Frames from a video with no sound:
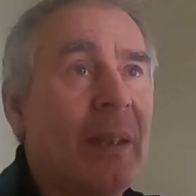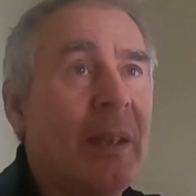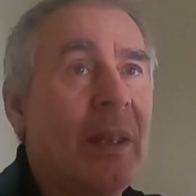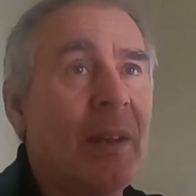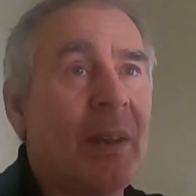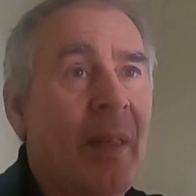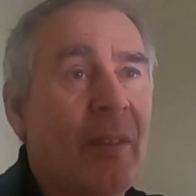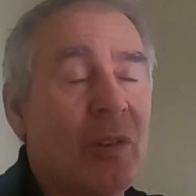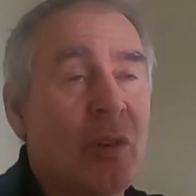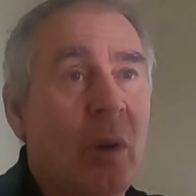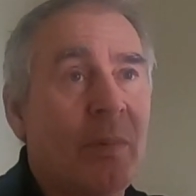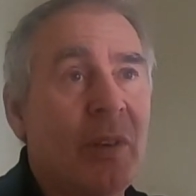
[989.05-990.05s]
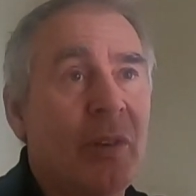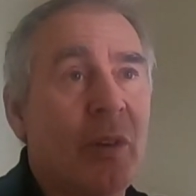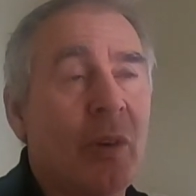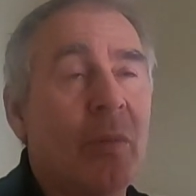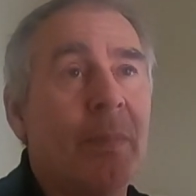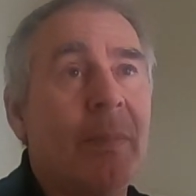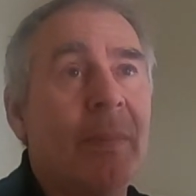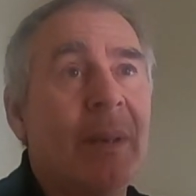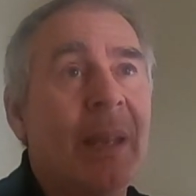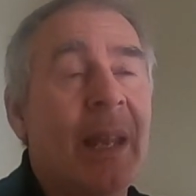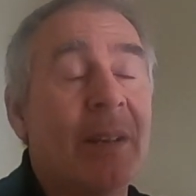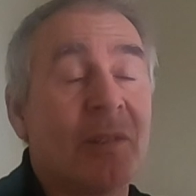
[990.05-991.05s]
yet another job to do,
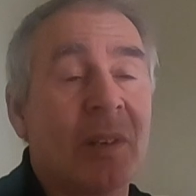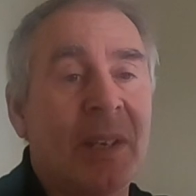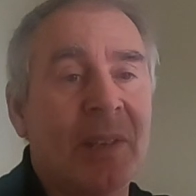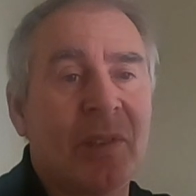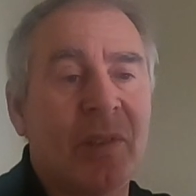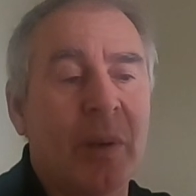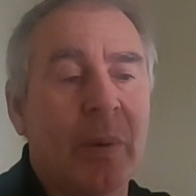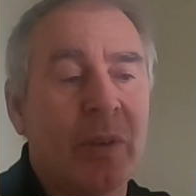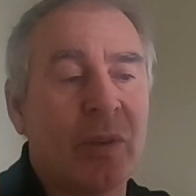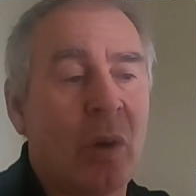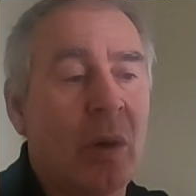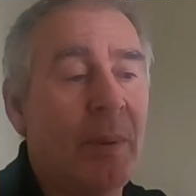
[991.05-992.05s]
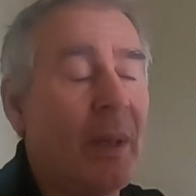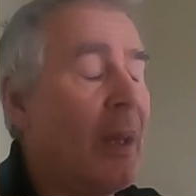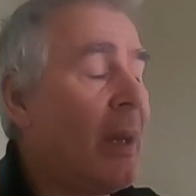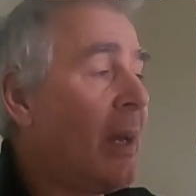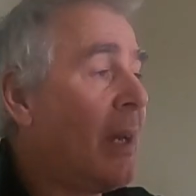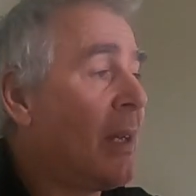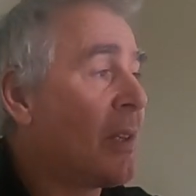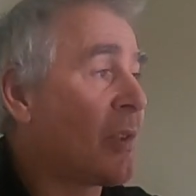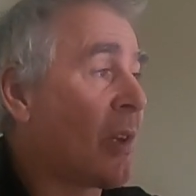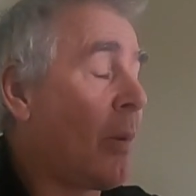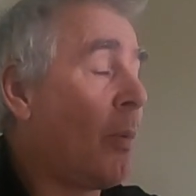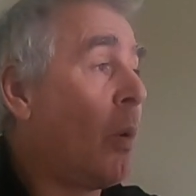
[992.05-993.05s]
and it's a necessary job.
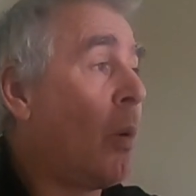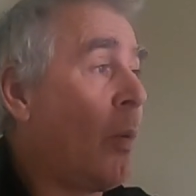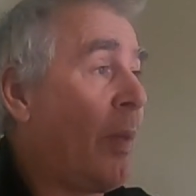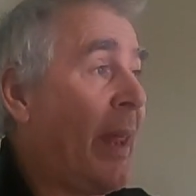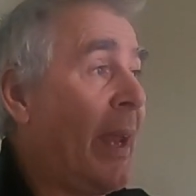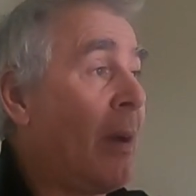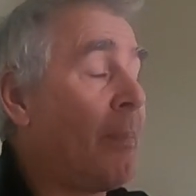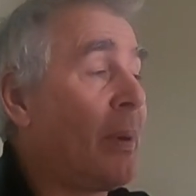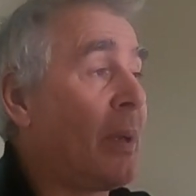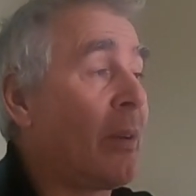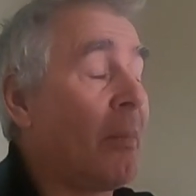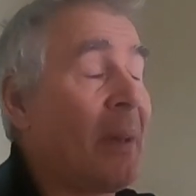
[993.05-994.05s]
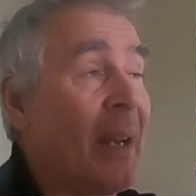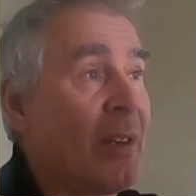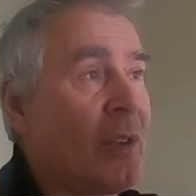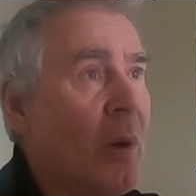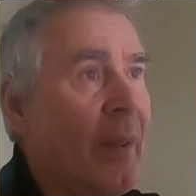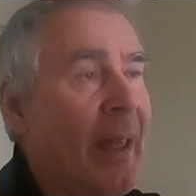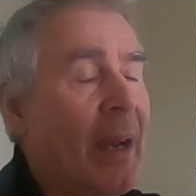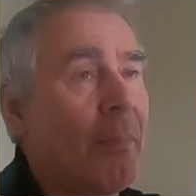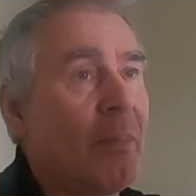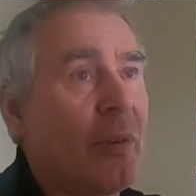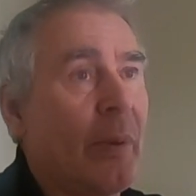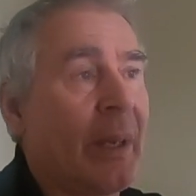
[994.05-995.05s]
So we'll haul that out, but I'm going to tie that up
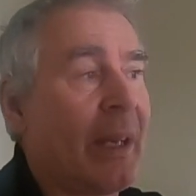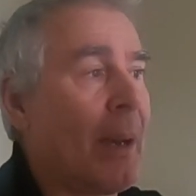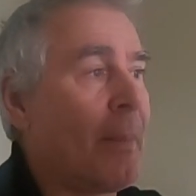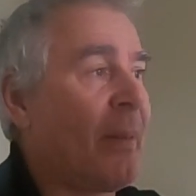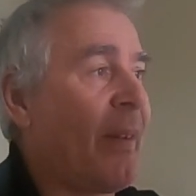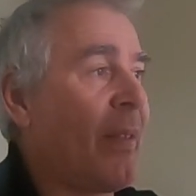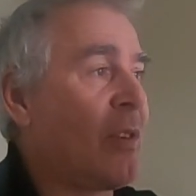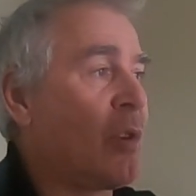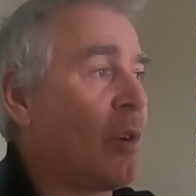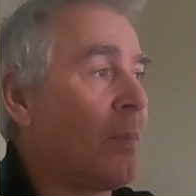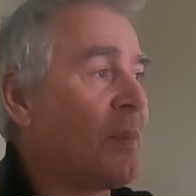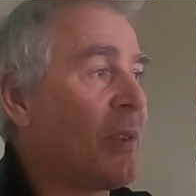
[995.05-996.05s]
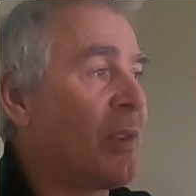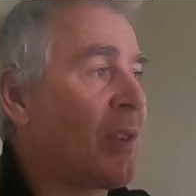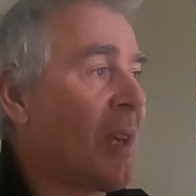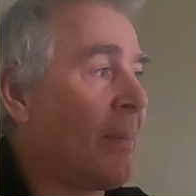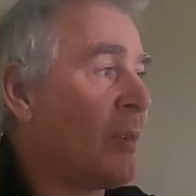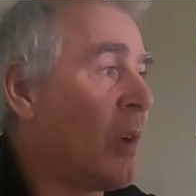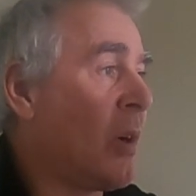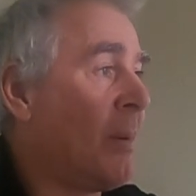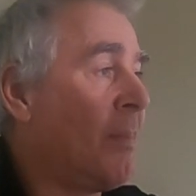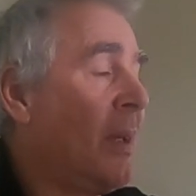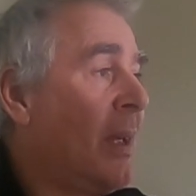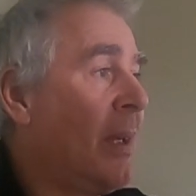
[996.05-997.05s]
with doing a couple of other jobs at the same
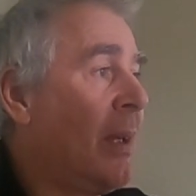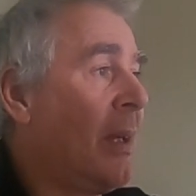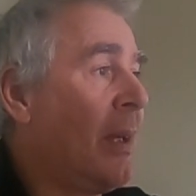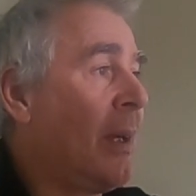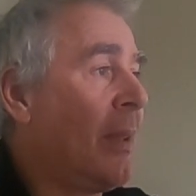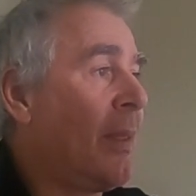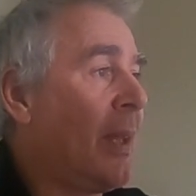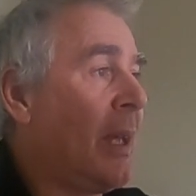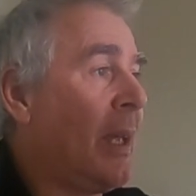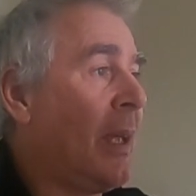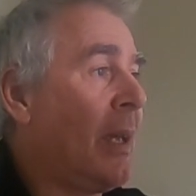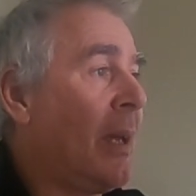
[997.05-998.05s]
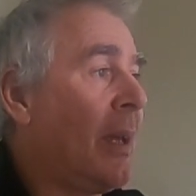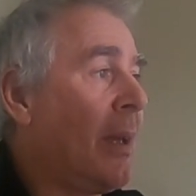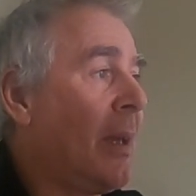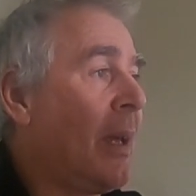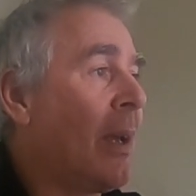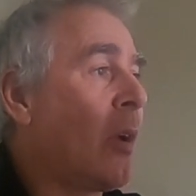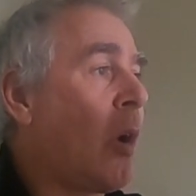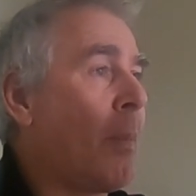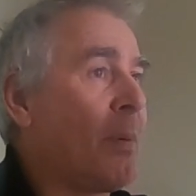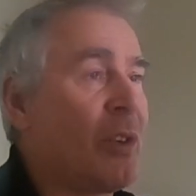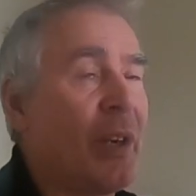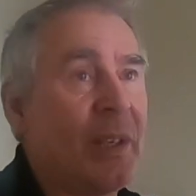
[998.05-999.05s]
time. The
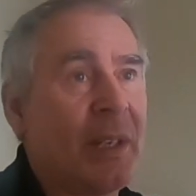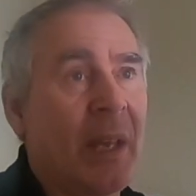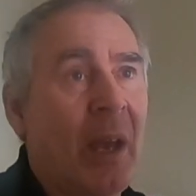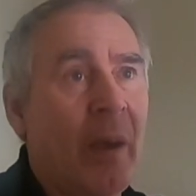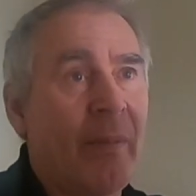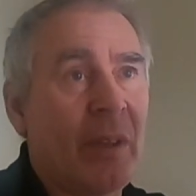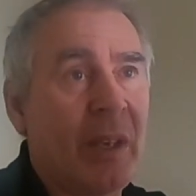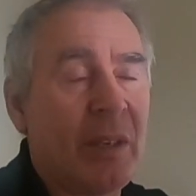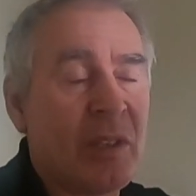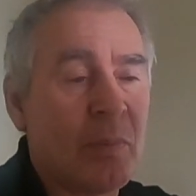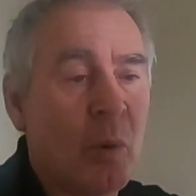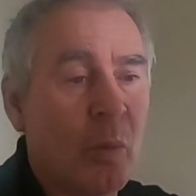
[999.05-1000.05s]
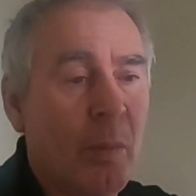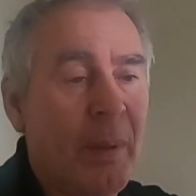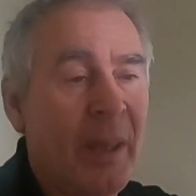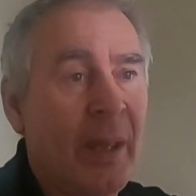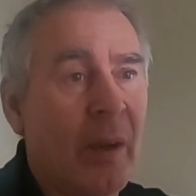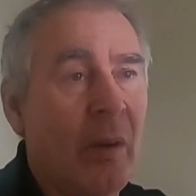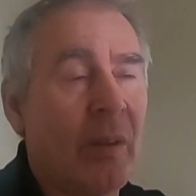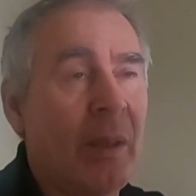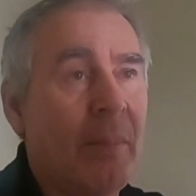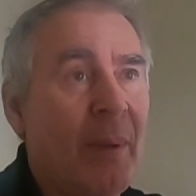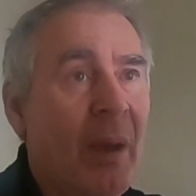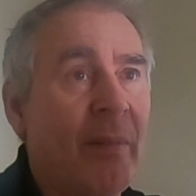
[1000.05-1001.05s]
copper sheeting over the small repair on
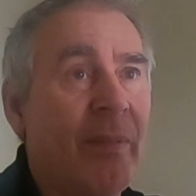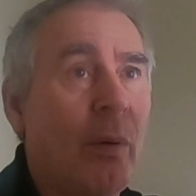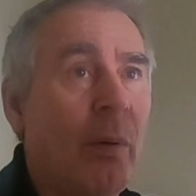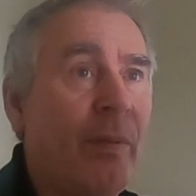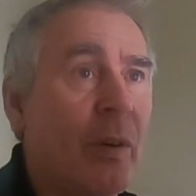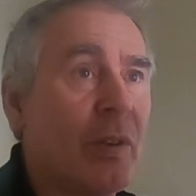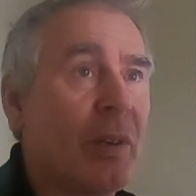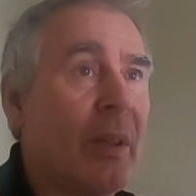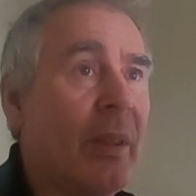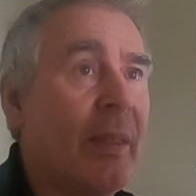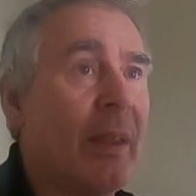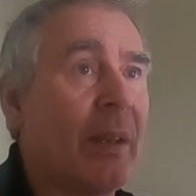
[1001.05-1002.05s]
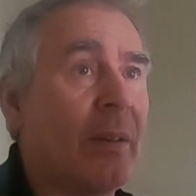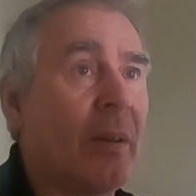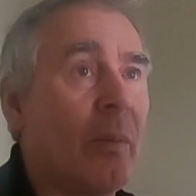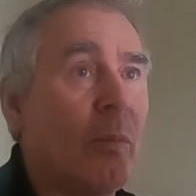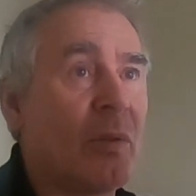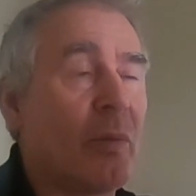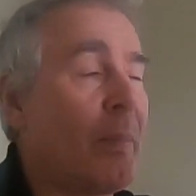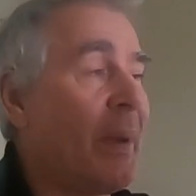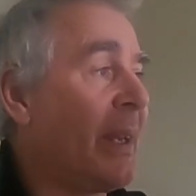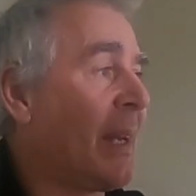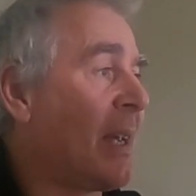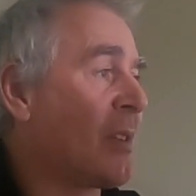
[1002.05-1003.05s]
the bow forefoot that was
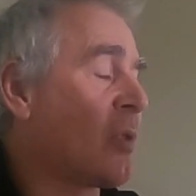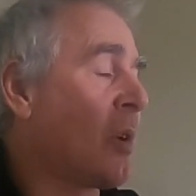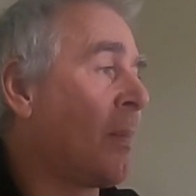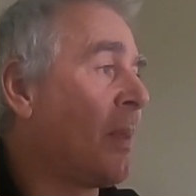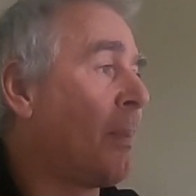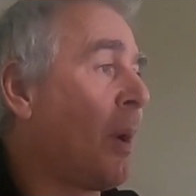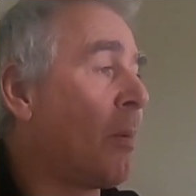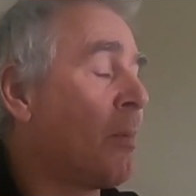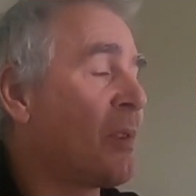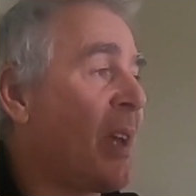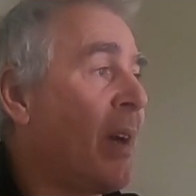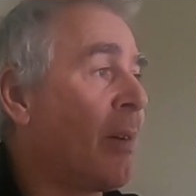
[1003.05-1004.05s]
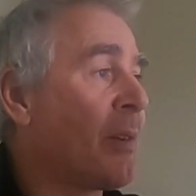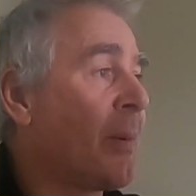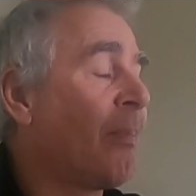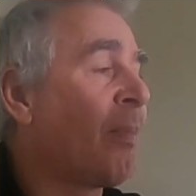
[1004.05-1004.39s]
repaired last time the boat was out,